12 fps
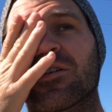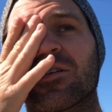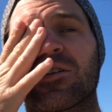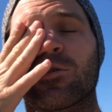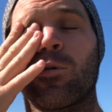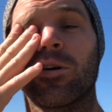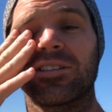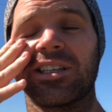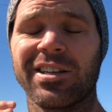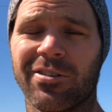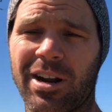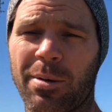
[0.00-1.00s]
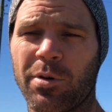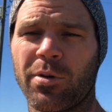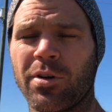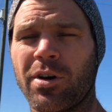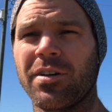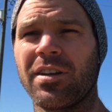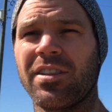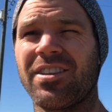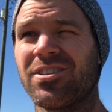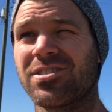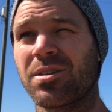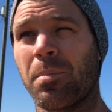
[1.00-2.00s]
quarantine crap going on.
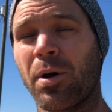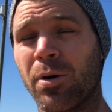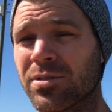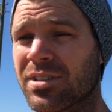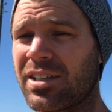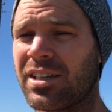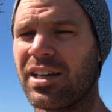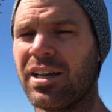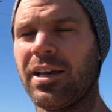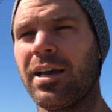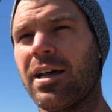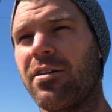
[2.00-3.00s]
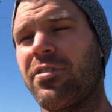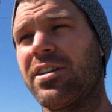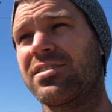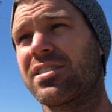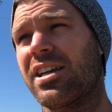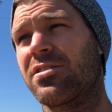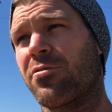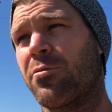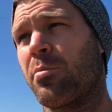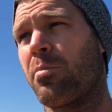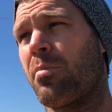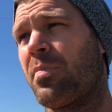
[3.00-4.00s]
There's supposedly an event scheduled
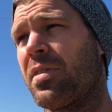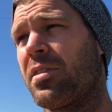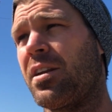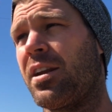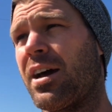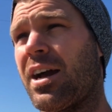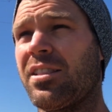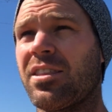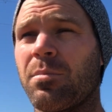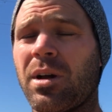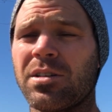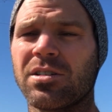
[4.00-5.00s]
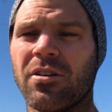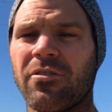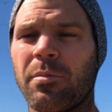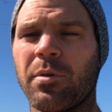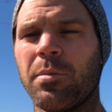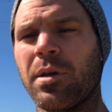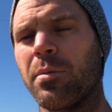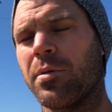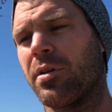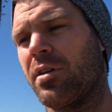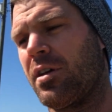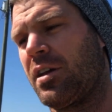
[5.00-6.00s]
from the 9th. I'm not sure if I'm going to be able
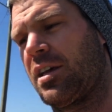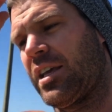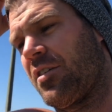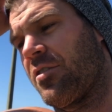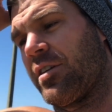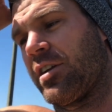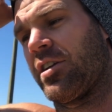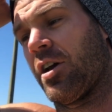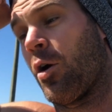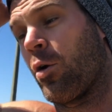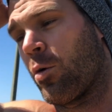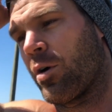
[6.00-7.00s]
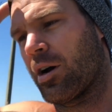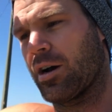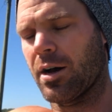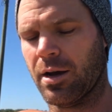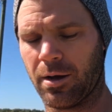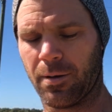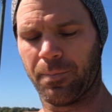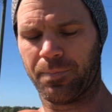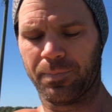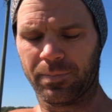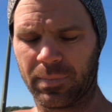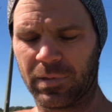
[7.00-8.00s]
to even go
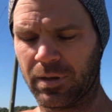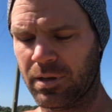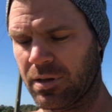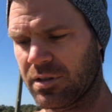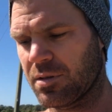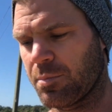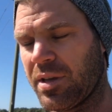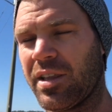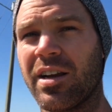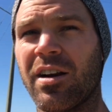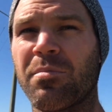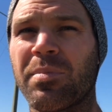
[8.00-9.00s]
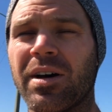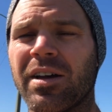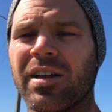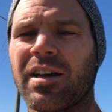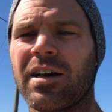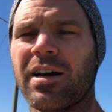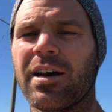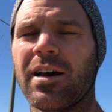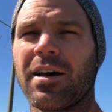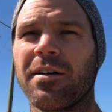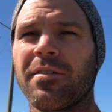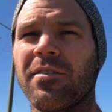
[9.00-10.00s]
to be there, but
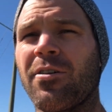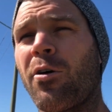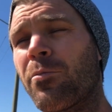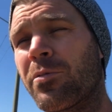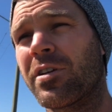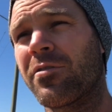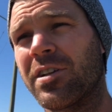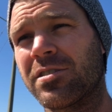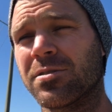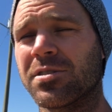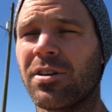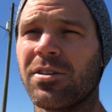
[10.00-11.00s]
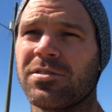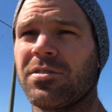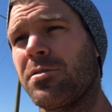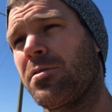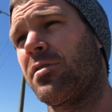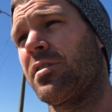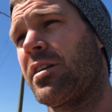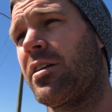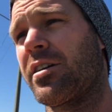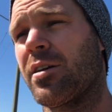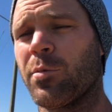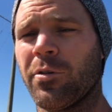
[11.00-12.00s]
hopefully events will start soon, and I'll
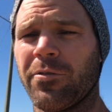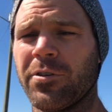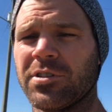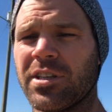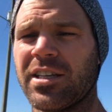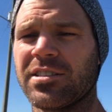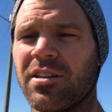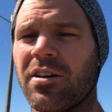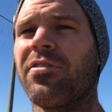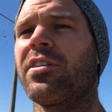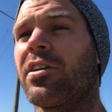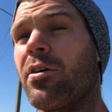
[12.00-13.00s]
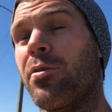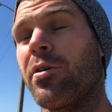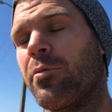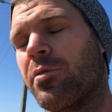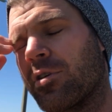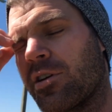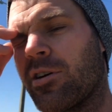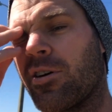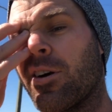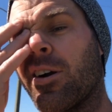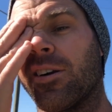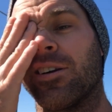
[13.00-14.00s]
get more footage of that stuff and go to it with the
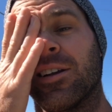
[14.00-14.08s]
car and